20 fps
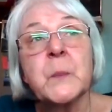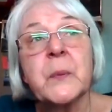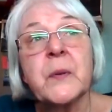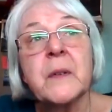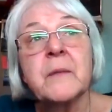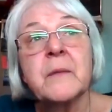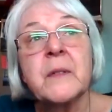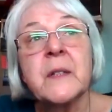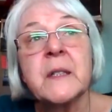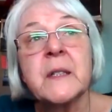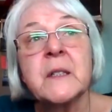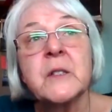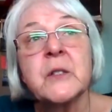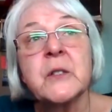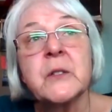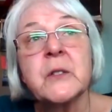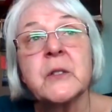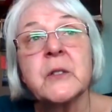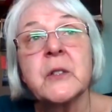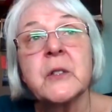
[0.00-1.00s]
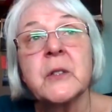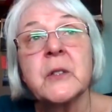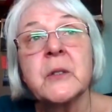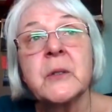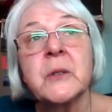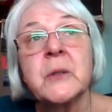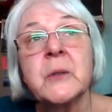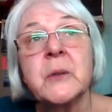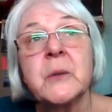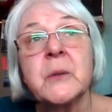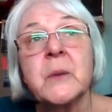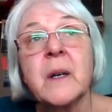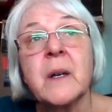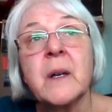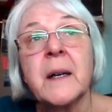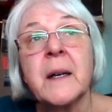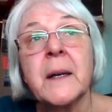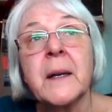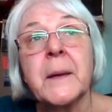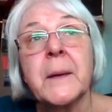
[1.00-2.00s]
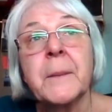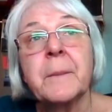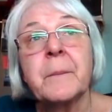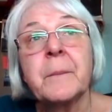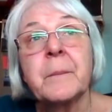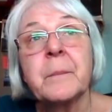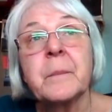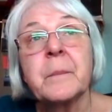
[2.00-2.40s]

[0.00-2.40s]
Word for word: privileged to um,